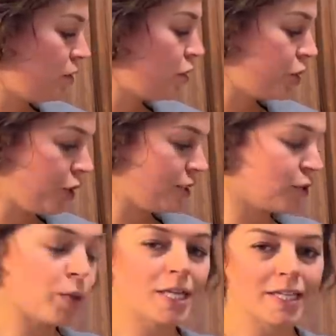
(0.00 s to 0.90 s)

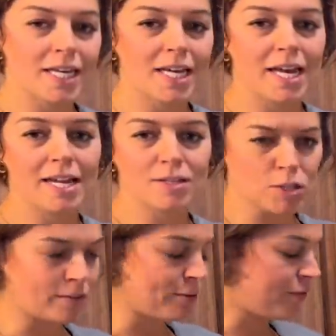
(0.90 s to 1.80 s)
cooked quickly and
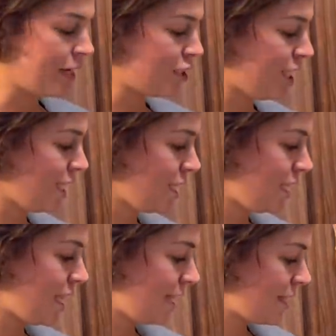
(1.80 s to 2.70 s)
served with veggies
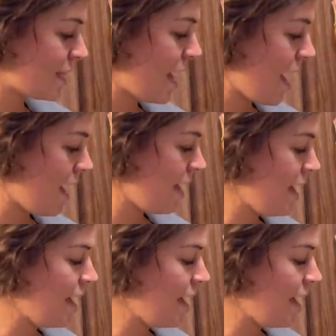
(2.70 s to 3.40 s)
and things like that.